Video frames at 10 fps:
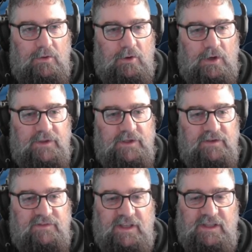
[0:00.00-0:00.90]
Alright then,
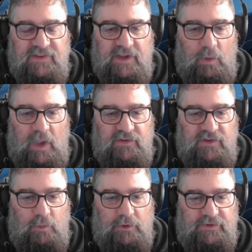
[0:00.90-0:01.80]
so now let's say I
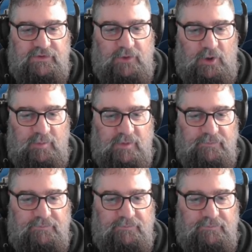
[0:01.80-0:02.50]
actually want to stop.